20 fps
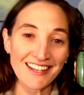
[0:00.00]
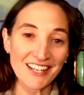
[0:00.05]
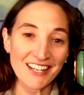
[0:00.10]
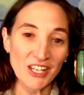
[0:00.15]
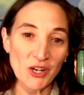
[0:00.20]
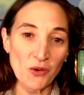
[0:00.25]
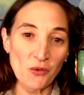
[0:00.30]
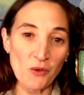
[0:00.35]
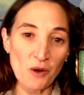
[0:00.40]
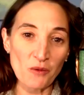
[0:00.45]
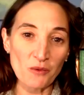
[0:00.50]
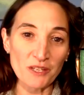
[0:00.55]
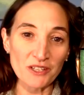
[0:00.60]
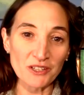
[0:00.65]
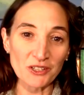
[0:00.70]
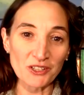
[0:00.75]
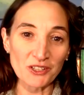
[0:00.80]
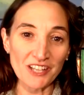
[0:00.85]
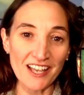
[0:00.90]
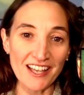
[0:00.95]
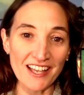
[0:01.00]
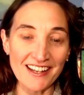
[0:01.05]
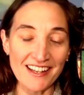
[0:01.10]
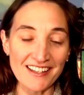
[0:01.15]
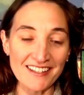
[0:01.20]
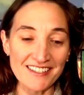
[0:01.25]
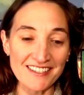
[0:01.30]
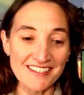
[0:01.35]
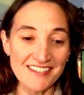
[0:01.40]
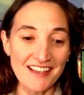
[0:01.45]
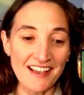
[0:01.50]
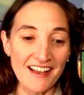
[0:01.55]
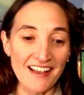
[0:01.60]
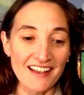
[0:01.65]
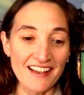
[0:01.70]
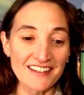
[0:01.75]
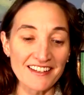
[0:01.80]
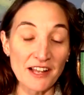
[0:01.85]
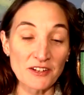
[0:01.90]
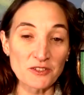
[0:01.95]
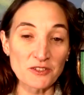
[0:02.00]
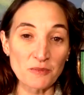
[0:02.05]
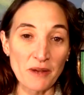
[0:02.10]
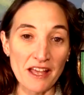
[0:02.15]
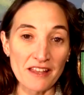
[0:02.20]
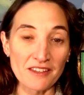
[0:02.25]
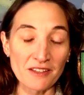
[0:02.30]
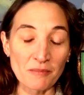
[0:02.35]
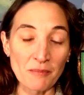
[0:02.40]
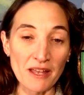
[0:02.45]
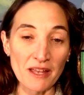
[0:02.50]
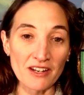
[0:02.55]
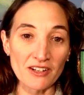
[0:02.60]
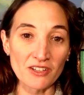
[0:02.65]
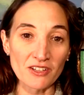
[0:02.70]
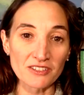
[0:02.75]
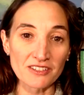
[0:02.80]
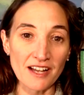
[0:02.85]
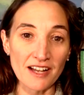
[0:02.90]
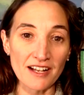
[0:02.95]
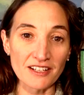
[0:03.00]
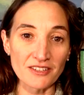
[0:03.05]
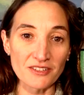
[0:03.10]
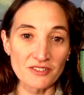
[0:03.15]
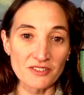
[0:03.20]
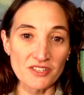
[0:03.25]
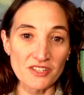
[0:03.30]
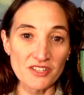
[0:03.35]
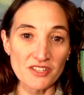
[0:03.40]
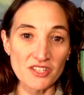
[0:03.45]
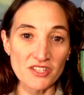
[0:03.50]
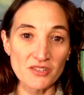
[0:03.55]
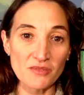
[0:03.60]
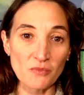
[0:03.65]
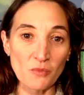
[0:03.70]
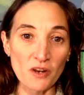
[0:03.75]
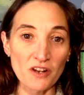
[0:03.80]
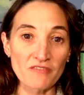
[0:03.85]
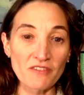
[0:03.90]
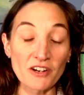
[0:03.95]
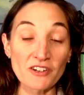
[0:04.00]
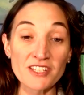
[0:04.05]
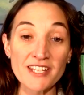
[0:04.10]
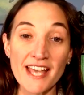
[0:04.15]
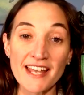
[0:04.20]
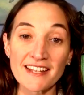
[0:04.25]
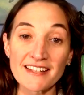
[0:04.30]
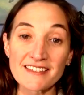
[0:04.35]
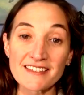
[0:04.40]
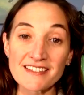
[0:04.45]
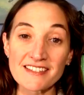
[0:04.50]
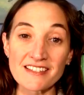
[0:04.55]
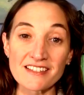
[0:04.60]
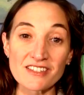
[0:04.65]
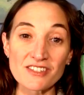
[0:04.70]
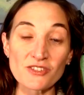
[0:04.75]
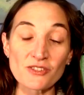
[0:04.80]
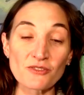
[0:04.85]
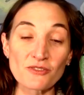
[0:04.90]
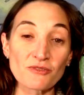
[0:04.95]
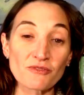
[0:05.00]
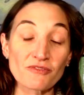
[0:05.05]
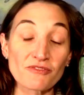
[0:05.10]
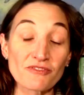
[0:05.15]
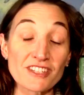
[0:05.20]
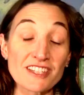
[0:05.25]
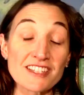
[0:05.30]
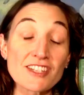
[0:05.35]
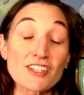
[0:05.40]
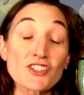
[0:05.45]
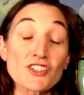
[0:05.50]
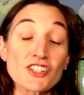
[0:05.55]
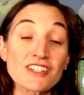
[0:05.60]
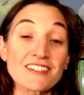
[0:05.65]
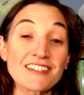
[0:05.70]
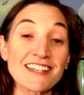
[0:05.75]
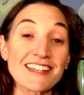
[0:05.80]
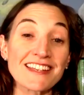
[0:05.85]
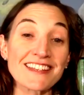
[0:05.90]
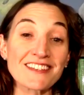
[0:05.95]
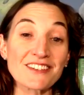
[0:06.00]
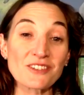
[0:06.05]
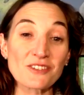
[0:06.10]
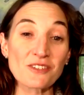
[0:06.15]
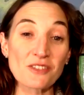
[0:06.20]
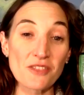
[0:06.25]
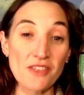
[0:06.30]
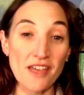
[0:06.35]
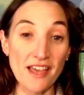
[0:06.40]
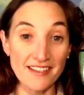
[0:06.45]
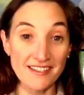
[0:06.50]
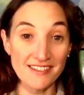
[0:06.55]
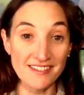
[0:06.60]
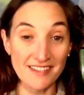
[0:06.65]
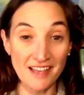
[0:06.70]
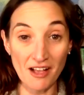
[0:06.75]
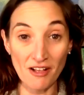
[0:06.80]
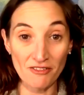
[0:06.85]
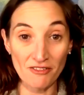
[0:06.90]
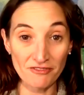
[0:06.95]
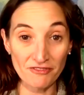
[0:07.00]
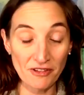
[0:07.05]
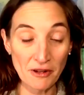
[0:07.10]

you know, what we look at as uh, naturopathic medical doctors is one of our tenets is to physician heal thyself.